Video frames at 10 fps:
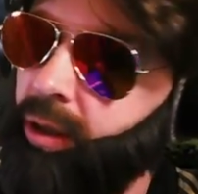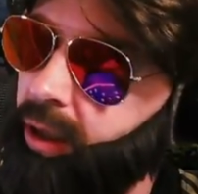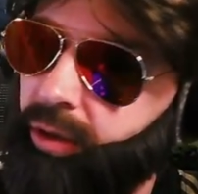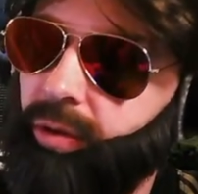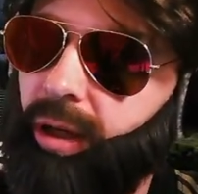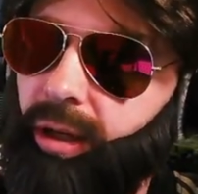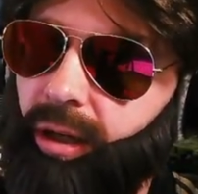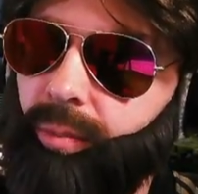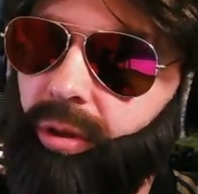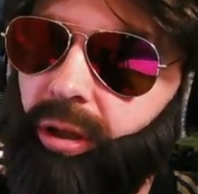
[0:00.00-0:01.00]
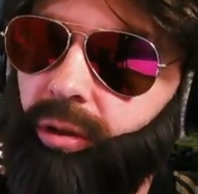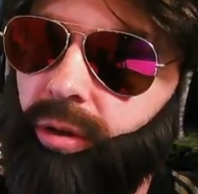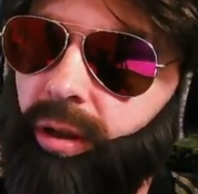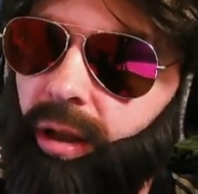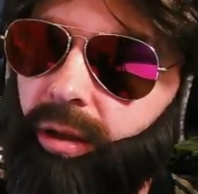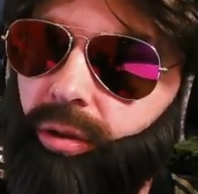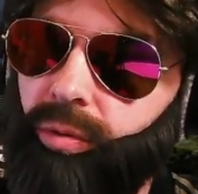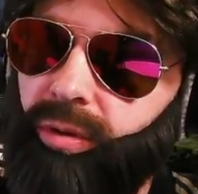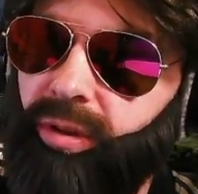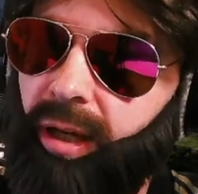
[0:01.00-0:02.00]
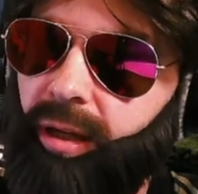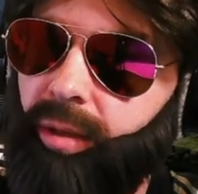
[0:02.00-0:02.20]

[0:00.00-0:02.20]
And today I'm bringing you another Crusader